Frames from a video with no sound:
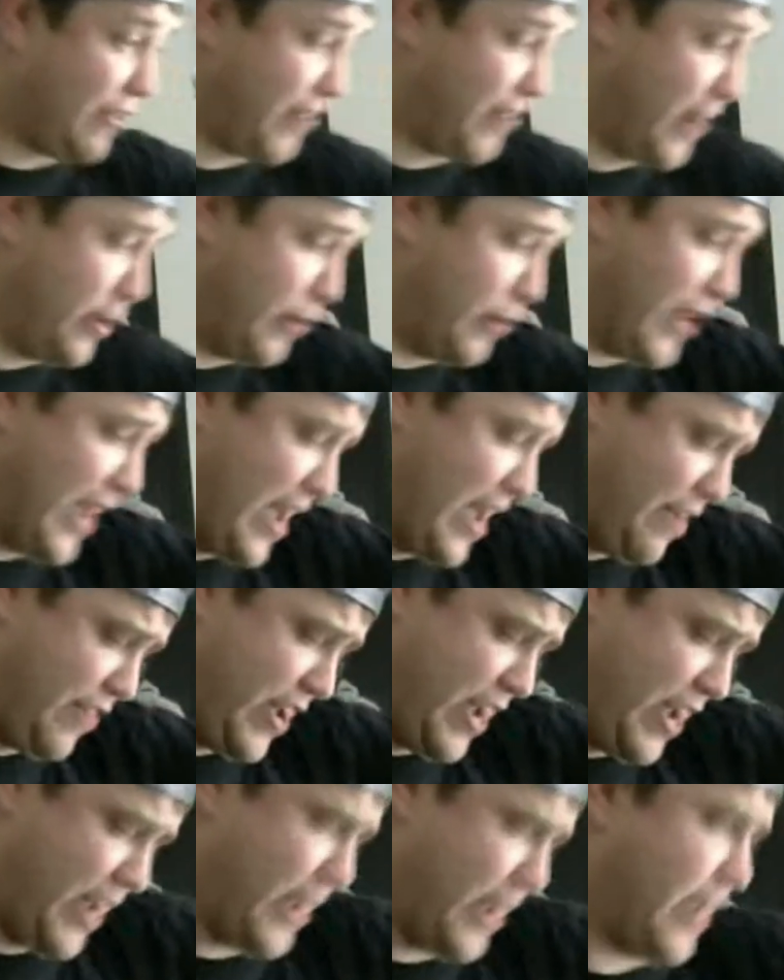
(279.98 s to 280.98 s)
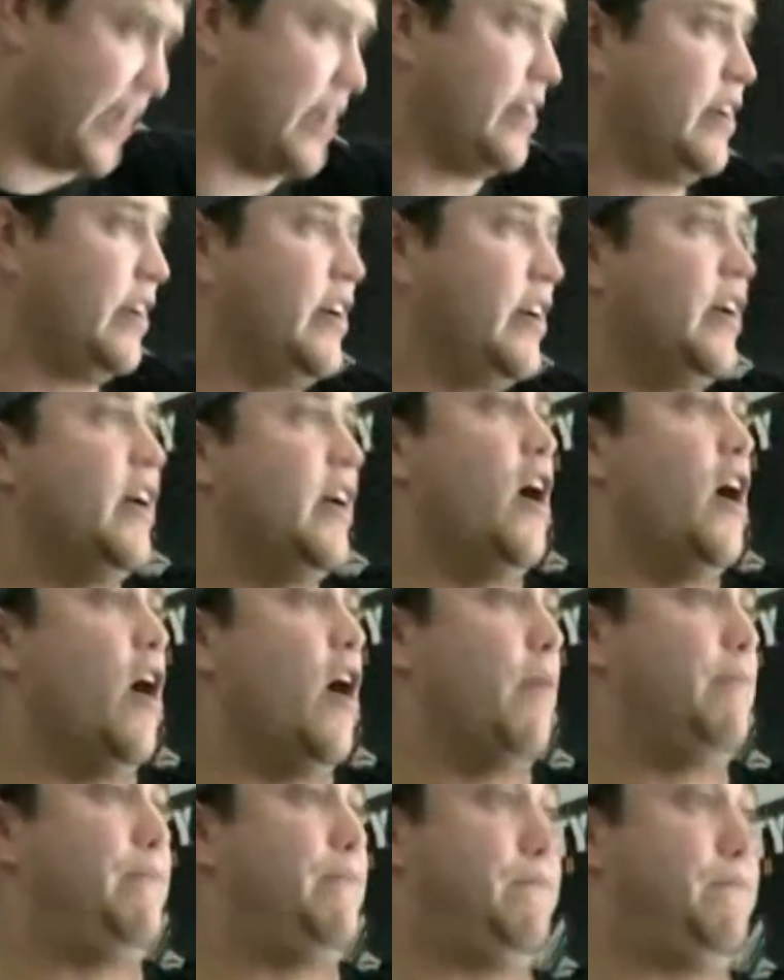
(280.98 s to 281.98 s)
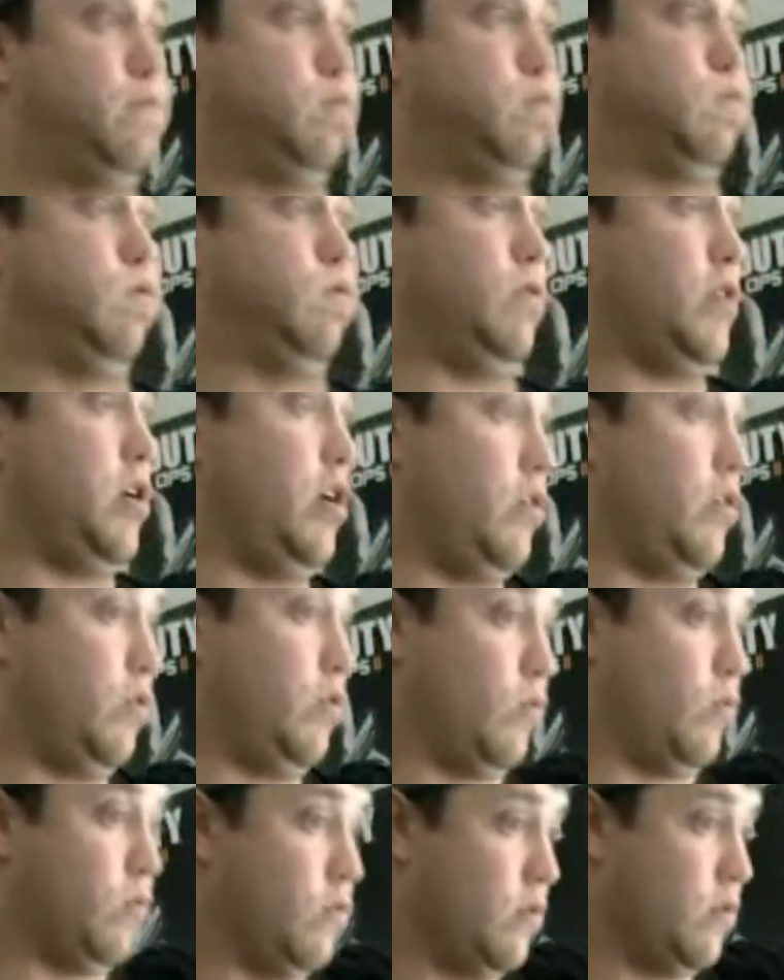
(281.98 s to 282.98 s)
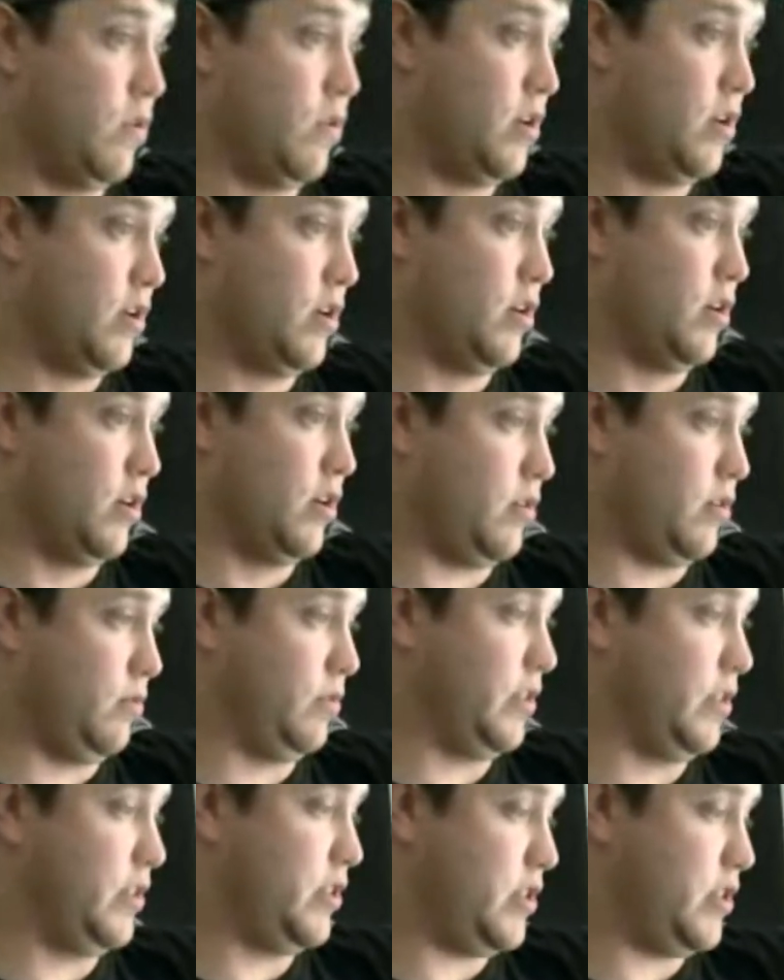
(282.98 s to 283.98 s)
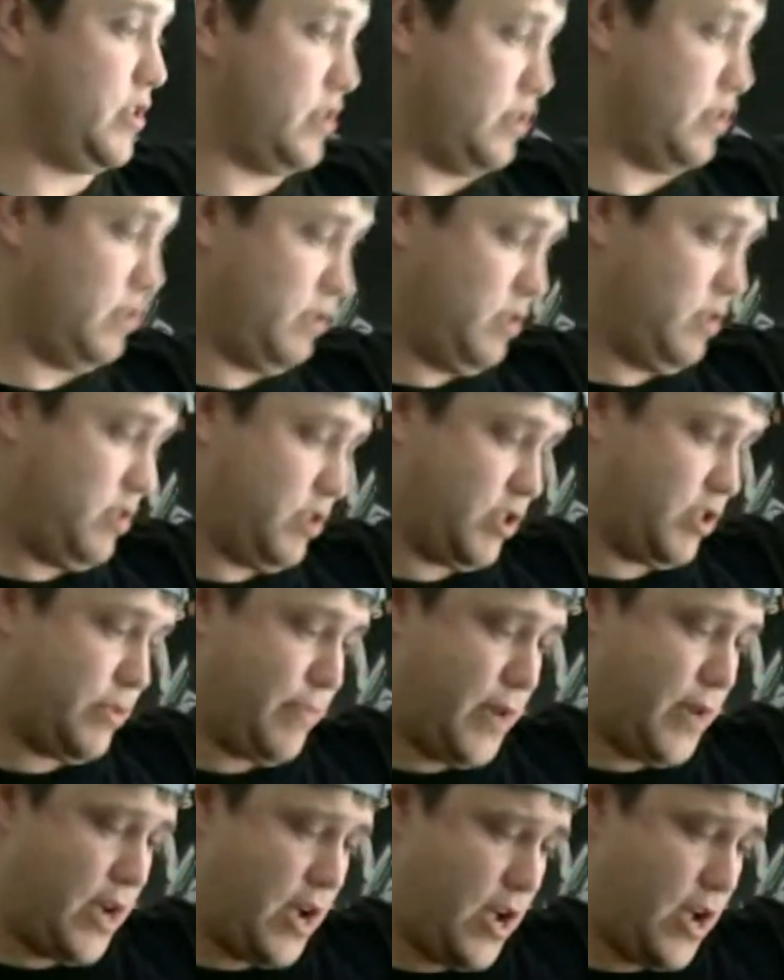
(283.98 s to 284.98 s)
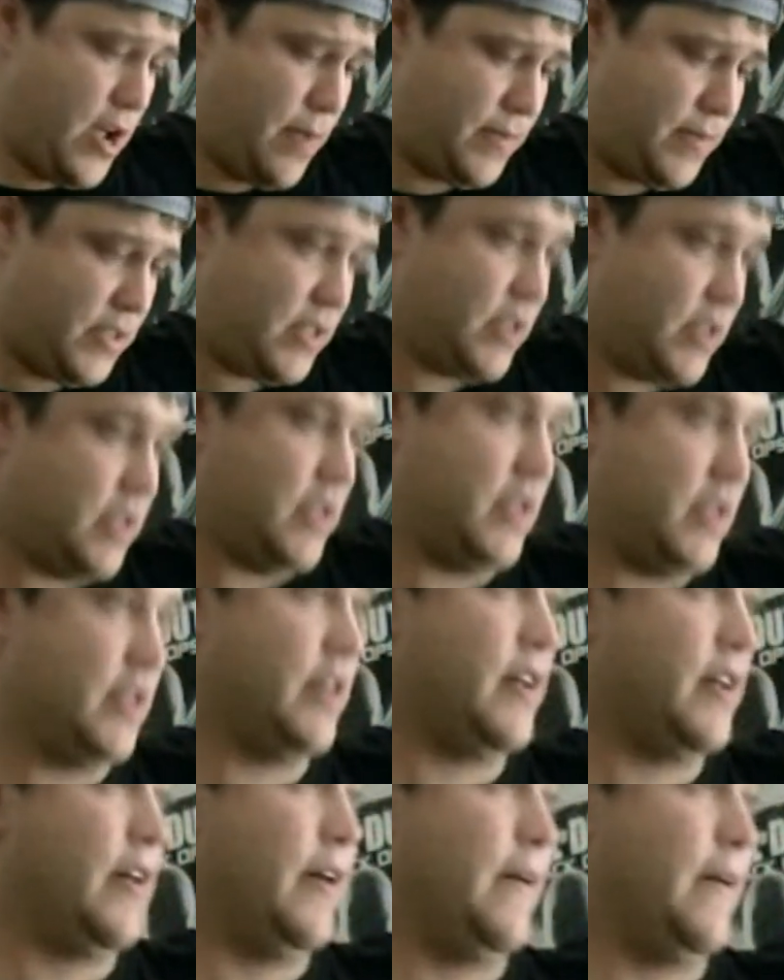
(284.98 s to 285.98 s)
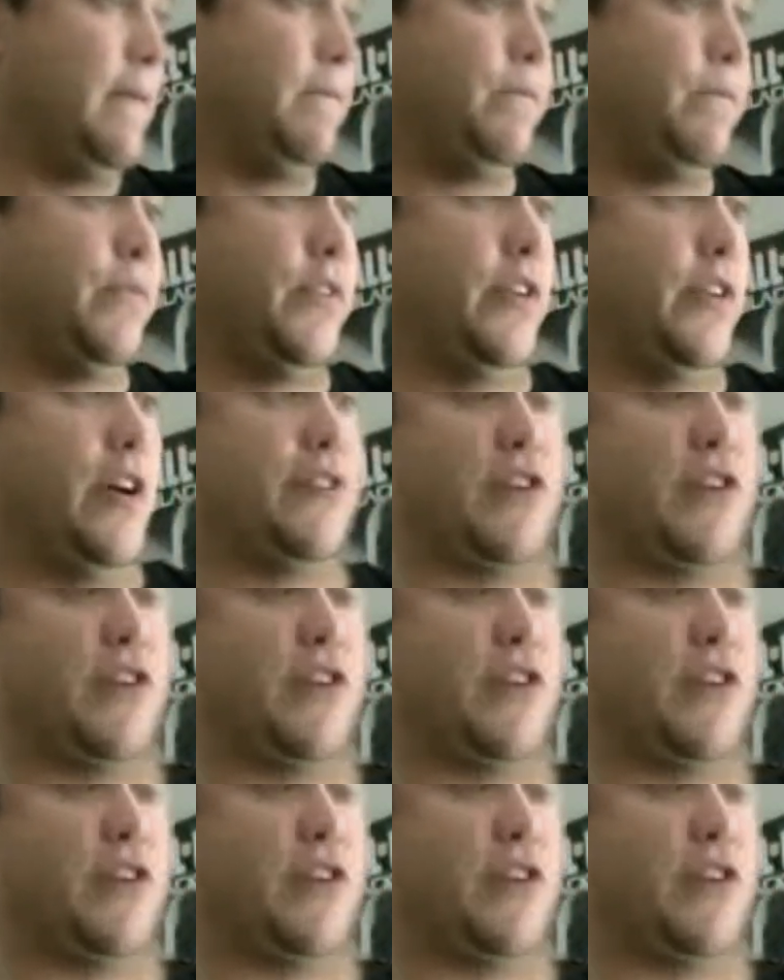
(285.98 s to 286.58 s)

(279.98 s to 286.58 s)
here, we have a... a whoa! Holy shit, the bobs. That's a